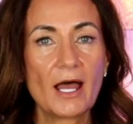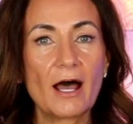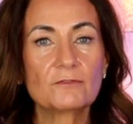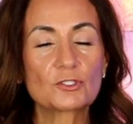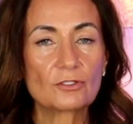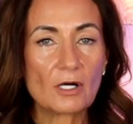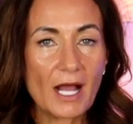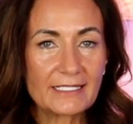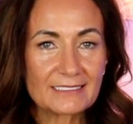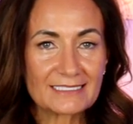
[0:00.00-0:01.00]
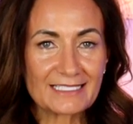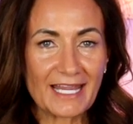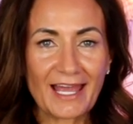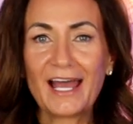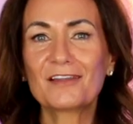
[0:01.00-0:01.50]
of trying to stay
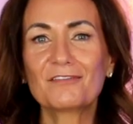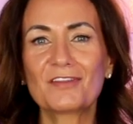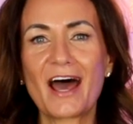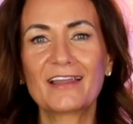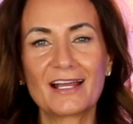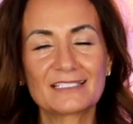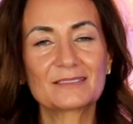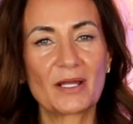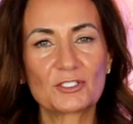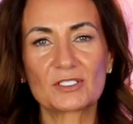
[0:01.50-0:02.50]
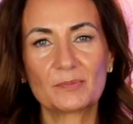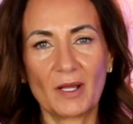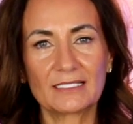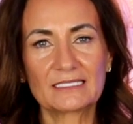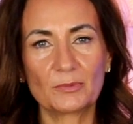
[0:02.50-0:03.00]
ahead of that as much as
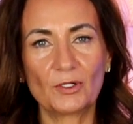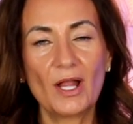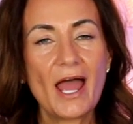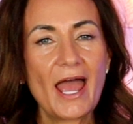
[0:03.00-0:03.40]
possible.